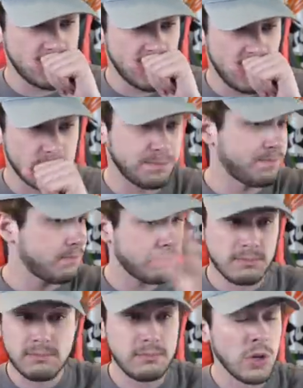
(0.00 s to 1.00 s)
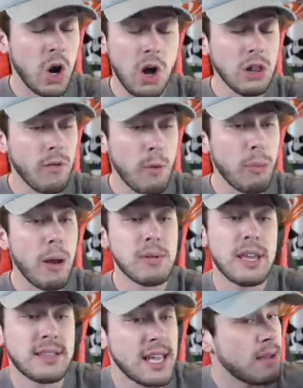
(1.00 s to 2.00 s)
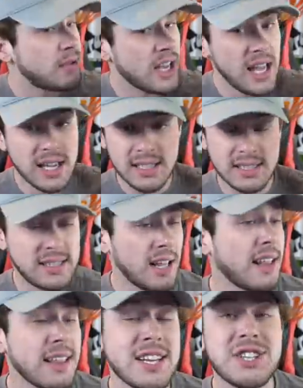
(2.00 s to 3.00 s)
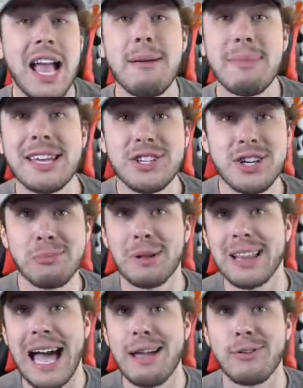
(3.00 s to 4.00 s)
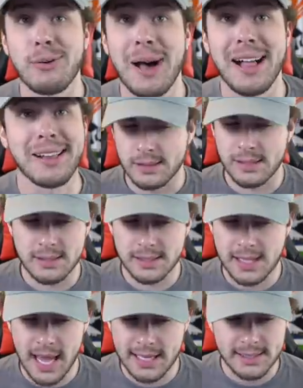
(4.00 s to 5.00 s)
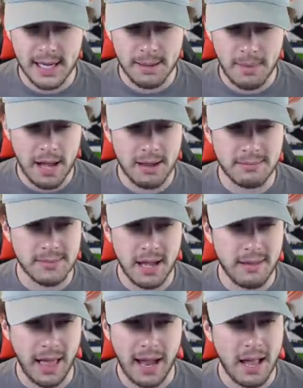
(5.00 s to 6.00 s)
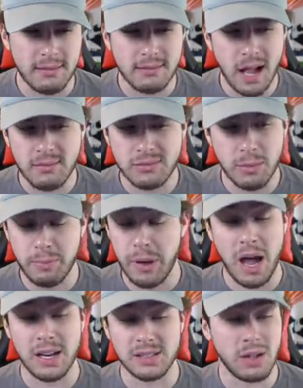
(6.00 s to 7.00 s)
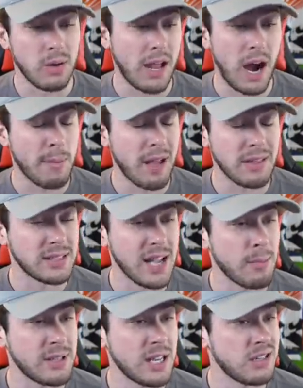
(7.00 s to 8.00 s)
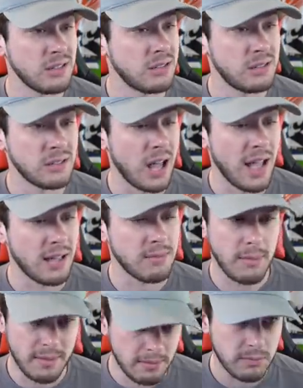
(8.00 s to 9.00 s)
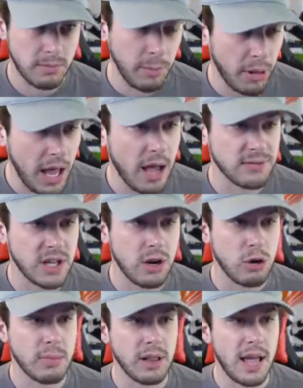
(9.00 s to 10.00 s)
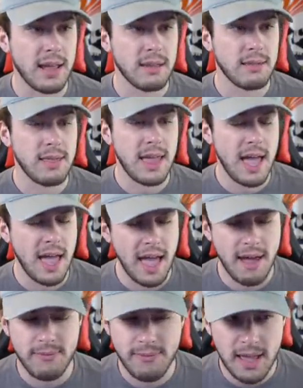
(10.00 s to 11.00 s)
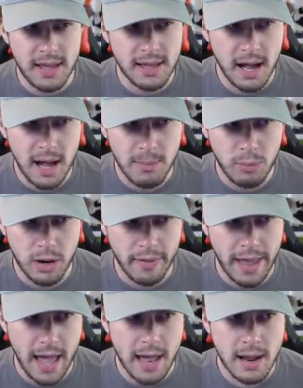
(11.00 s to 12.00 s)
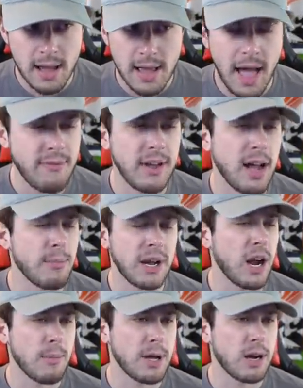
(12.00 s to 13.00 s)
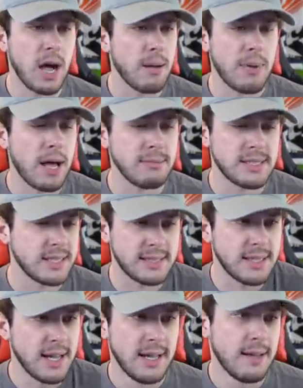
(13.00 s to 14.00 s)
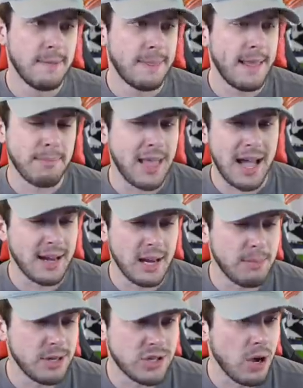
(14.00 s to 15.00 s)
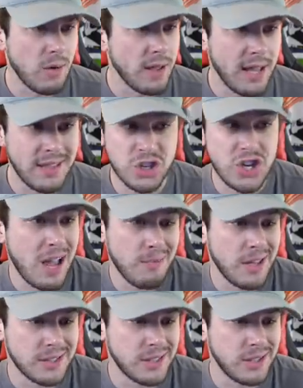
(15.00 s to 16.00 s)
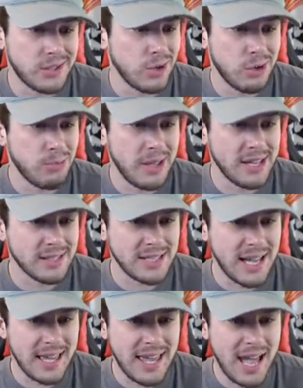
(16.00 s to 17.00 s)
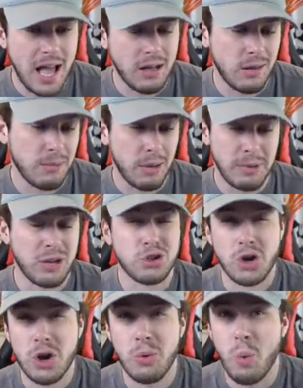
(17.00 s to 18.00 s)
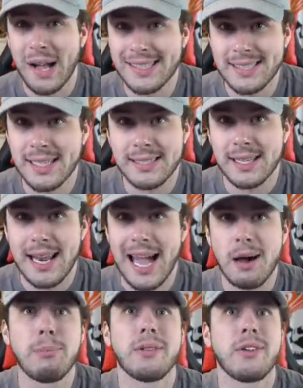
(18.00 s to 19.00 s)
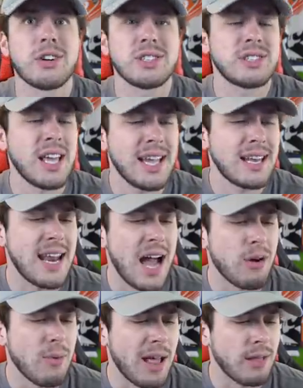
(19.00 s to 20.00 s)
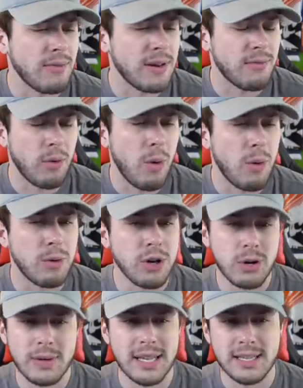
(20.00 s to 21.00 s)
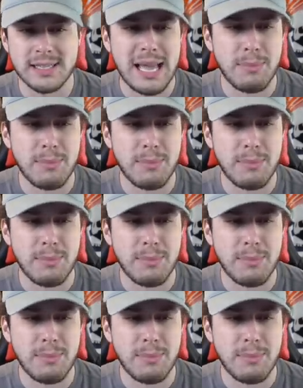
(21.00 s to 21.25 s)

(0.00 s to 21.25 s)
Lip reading: So all of our Premier League teams still in the championship alive and well. Also, just a heads up, I to be honest, don't care about these competitions. Like, I mean, the playoffs I do, but like the FA Cup, where are they at? FA Cup and Carabao Cup, I'm not going to be showing. And the Champions League too, because like, yeah, I'll show you one season now, but they're just like not relevant for what we're doing in this